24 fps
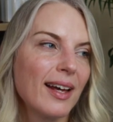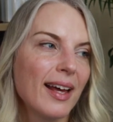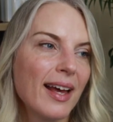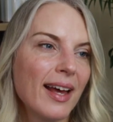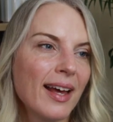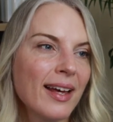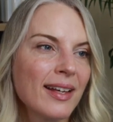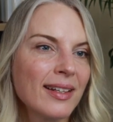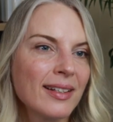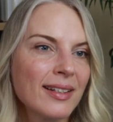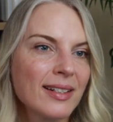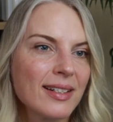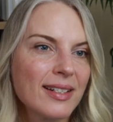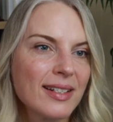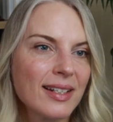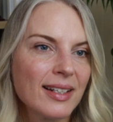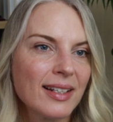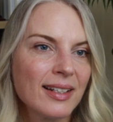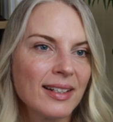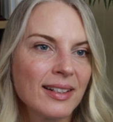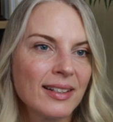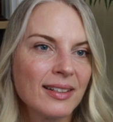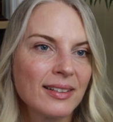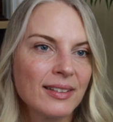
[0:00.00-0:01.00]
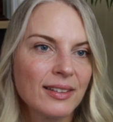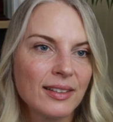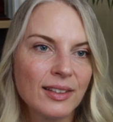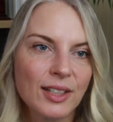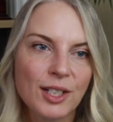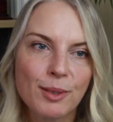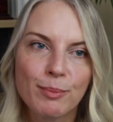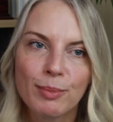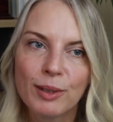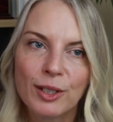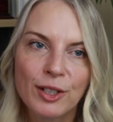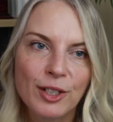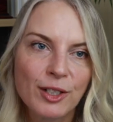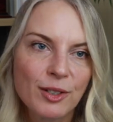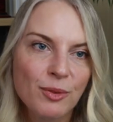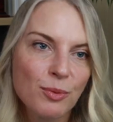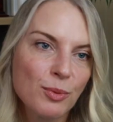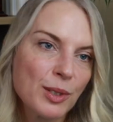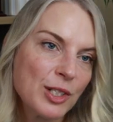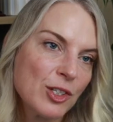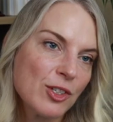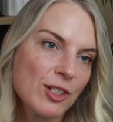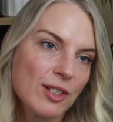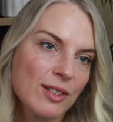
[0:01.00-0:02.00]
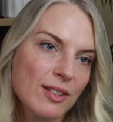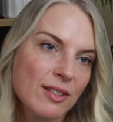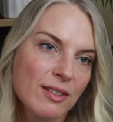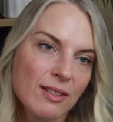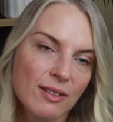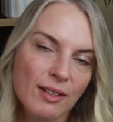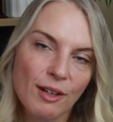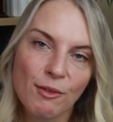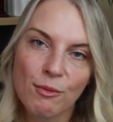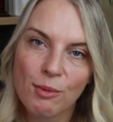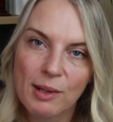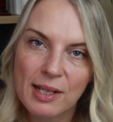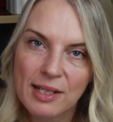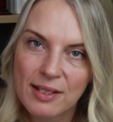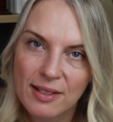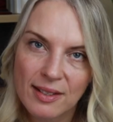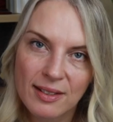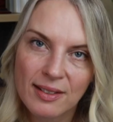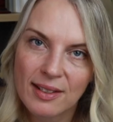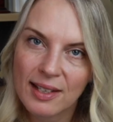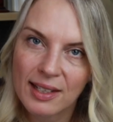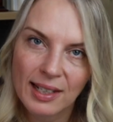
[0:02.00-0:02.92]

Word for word: and uh, L'Heure Bleue, which is a recent,